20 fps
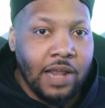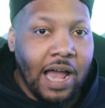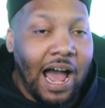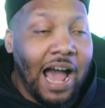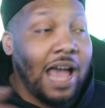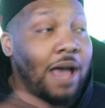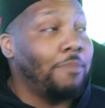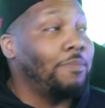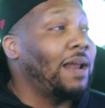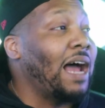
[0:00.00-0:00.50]

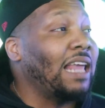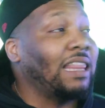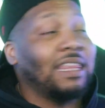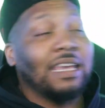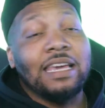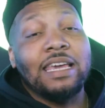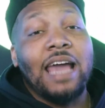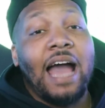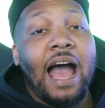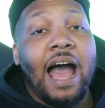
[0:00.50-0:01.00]
I am not the
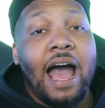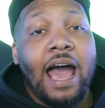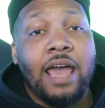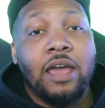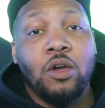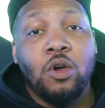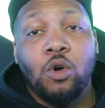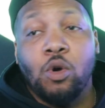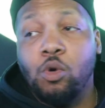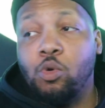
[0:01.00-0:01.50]

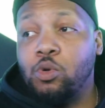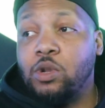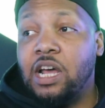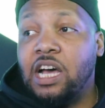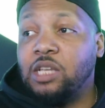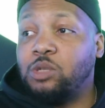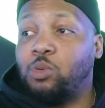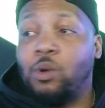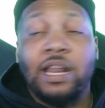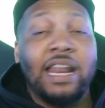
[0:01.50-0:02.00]
guy who
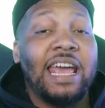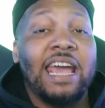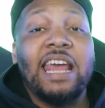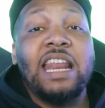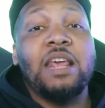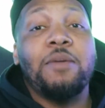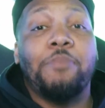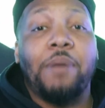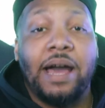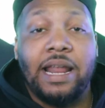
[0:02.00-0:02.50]
does what
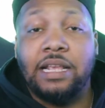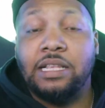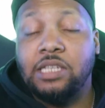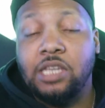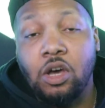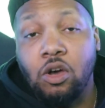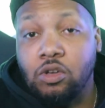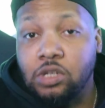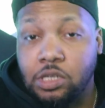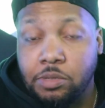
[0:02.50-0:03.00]
anybody
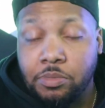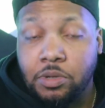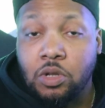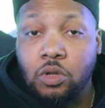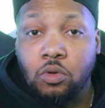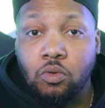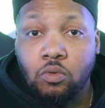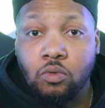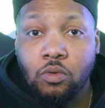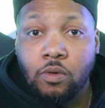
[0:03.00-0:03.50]
tells him to
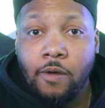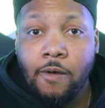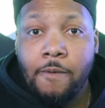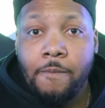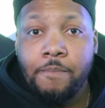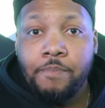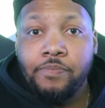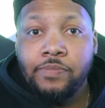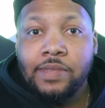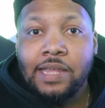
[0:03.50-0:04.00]
do.
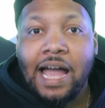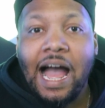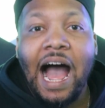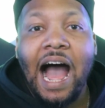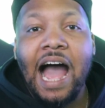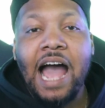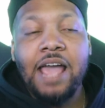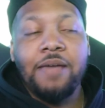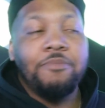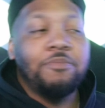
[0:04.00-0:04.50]

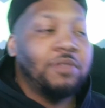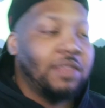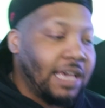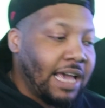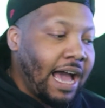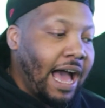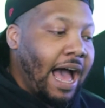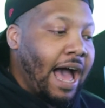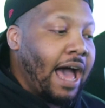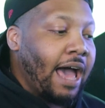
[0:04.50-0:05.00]
I'm the
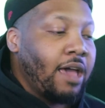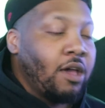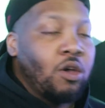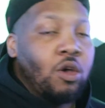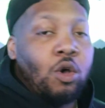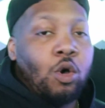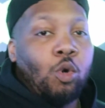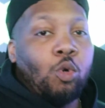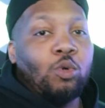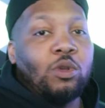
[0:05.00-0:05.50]
guy
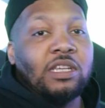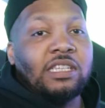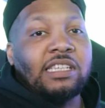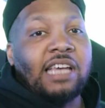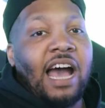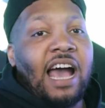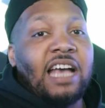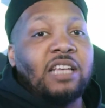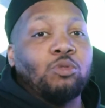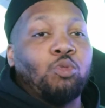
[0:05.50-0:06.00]
who
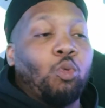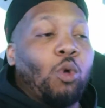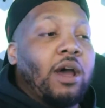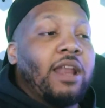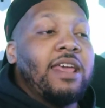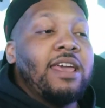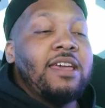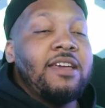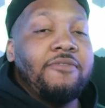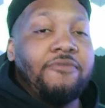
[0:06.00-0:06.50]
decides
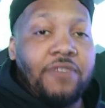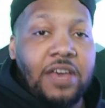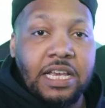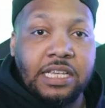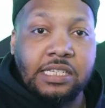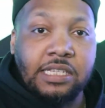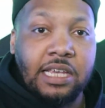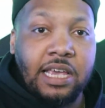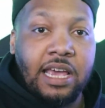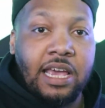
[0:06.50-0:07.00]
what he
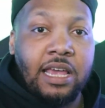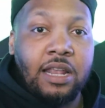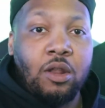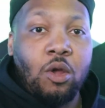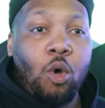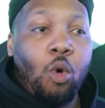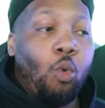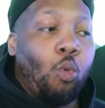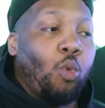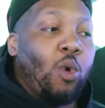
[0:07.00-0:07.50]
invests in,
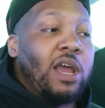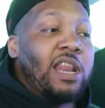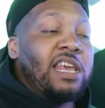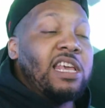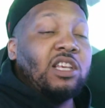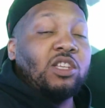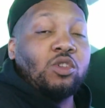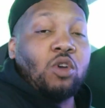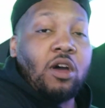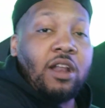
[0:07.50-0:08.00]
when
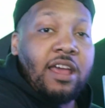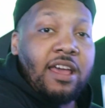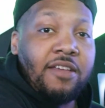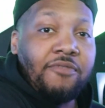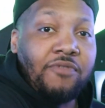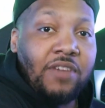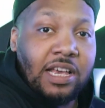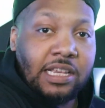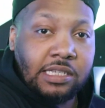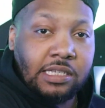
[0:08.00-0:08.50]
he's going to
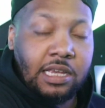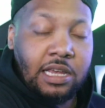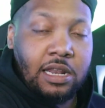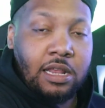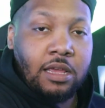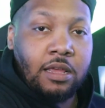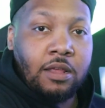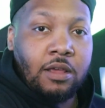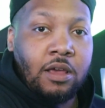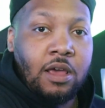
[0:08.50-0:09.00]
invest in
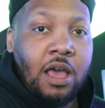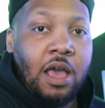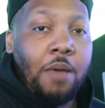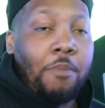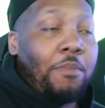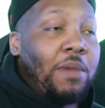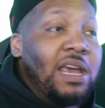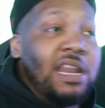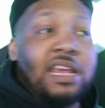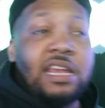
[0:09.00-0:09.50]
it.
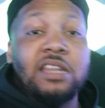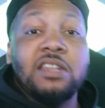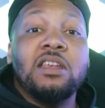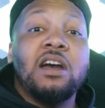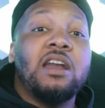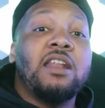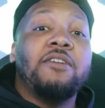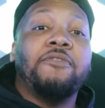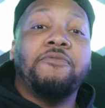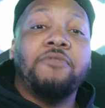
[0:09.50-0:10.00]
Meaning
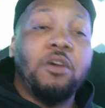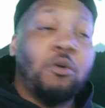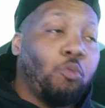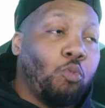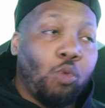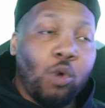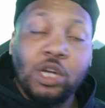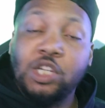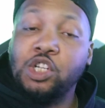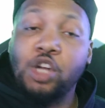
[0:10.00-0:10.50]
none of
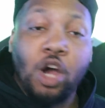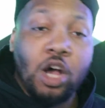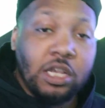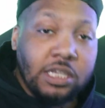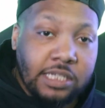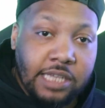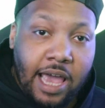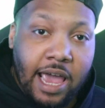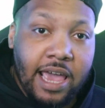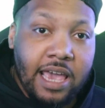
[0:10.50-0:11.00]
what y'all
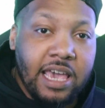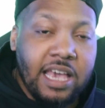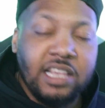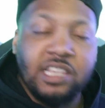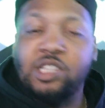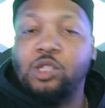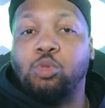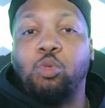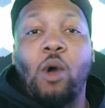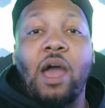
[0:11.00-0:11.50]
say can
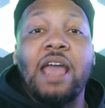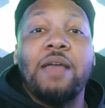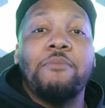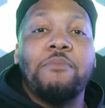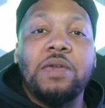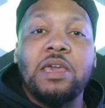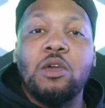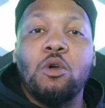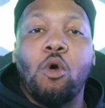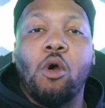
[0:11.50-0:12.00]
sway
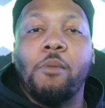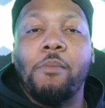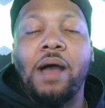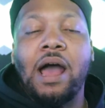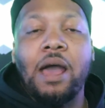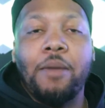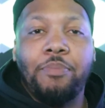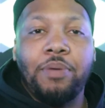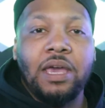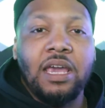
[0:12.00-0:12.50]
me or
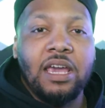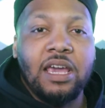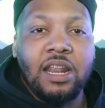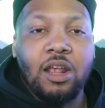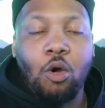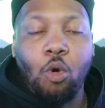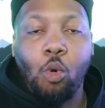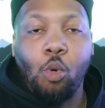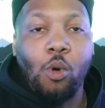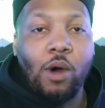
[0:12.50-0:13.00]
my opinion
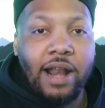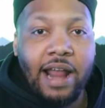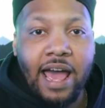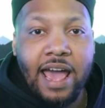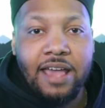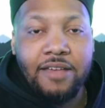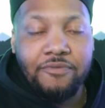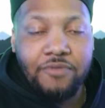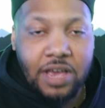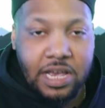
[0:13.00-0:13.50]
or what
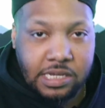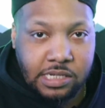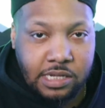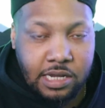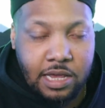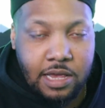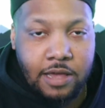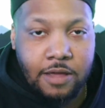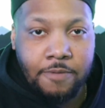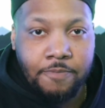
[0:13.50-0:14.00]
I invest
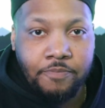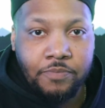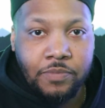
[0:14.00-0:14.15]
in.